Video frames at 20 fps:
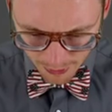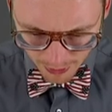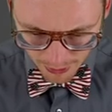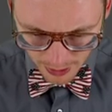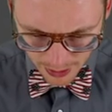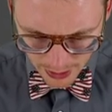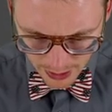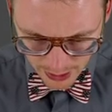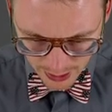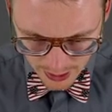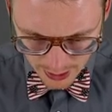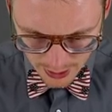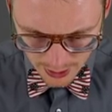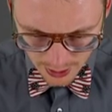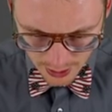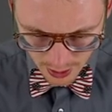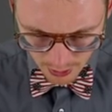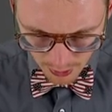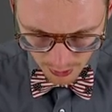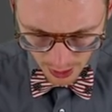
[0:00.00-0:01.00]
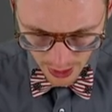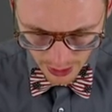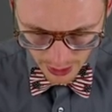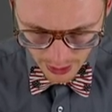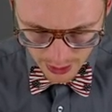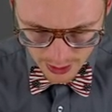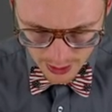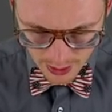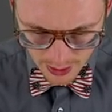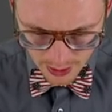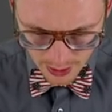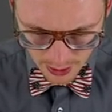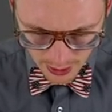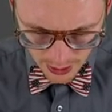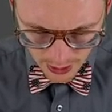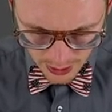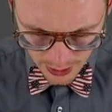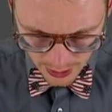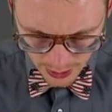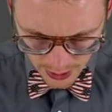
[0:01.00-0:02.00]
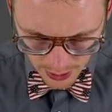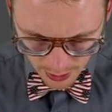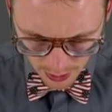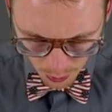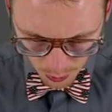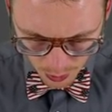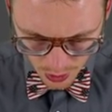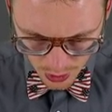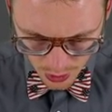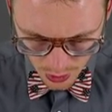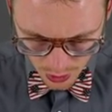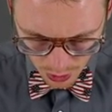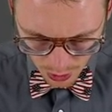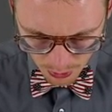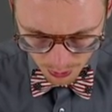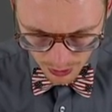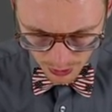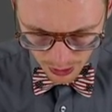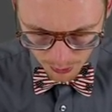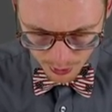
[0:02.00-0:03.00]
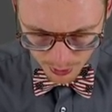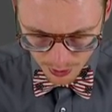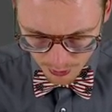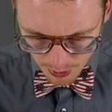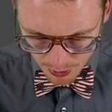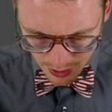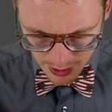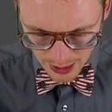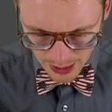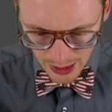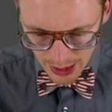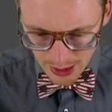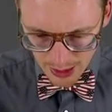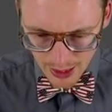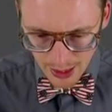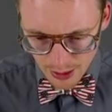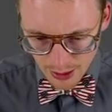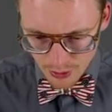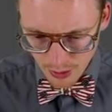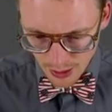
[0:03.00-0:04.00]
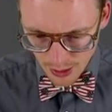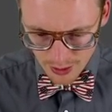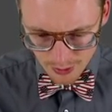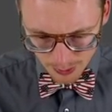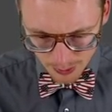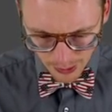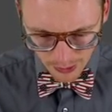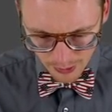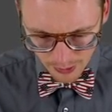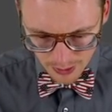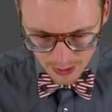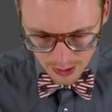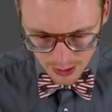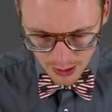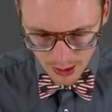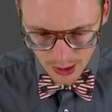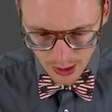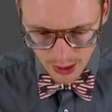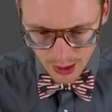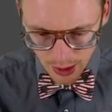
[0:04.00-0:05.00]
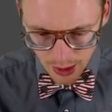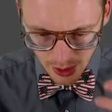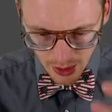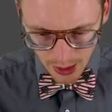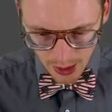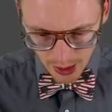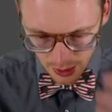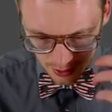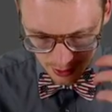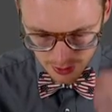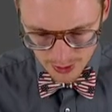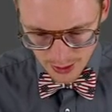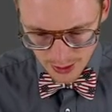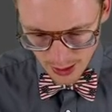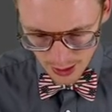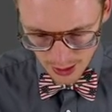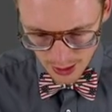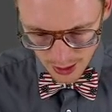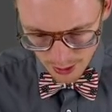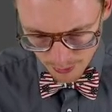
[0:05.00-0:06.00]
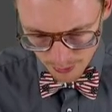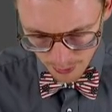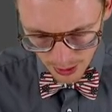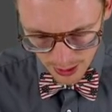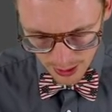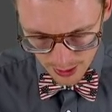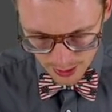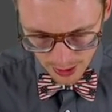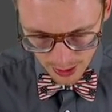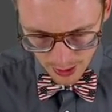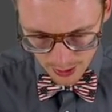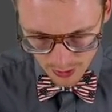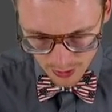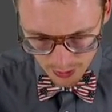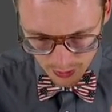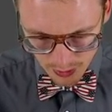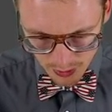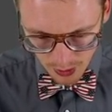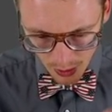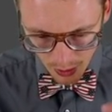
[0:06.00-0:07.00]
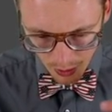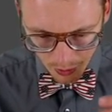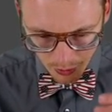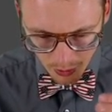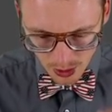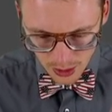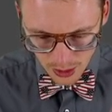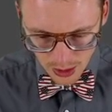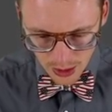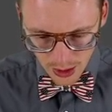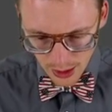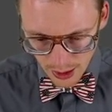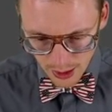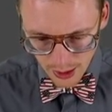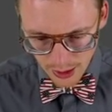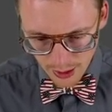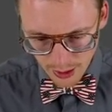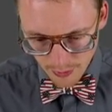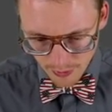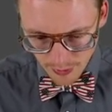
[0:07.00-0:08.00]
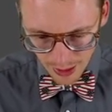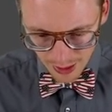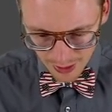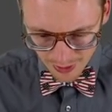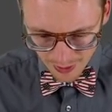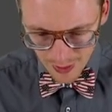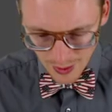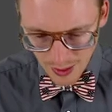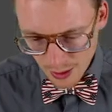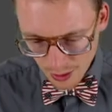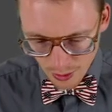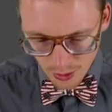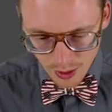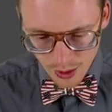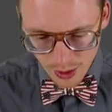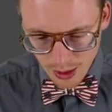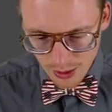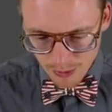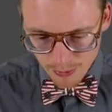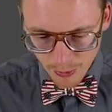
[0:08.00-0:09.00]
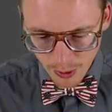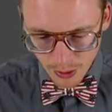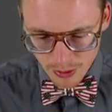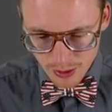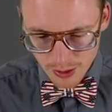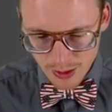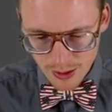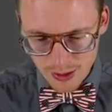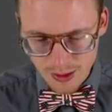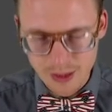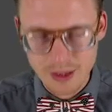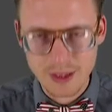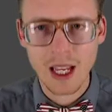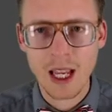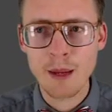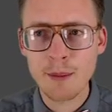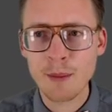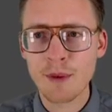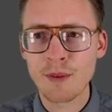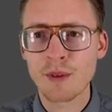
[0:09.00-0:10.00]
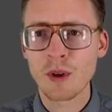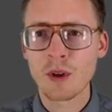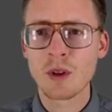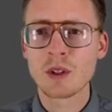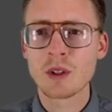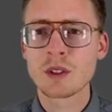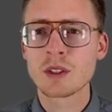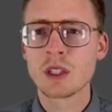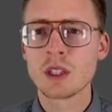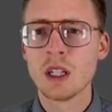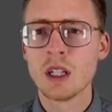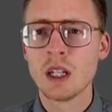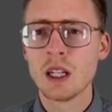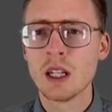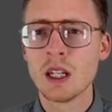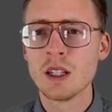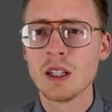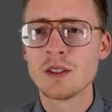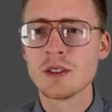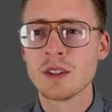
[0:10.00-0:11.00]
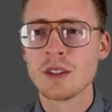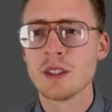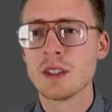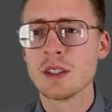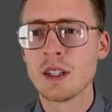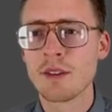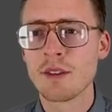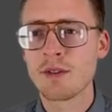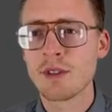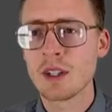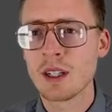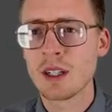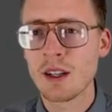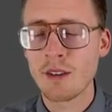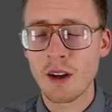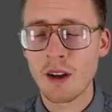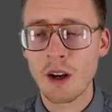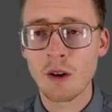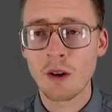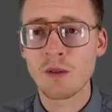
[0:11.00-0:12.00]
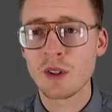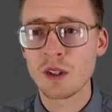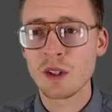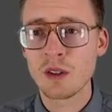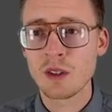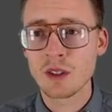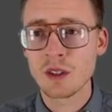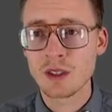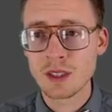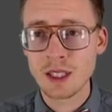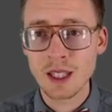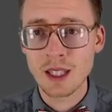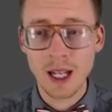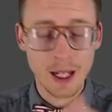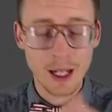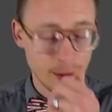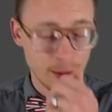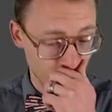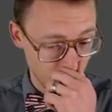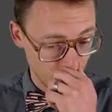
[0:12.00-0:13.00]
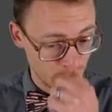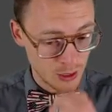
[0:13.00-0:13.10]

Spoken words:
if I got this correct, we should be able to retain that transparency and see it in Mindtest. So I think you can leave most of this the same. If yours is different, hopefully you can see that.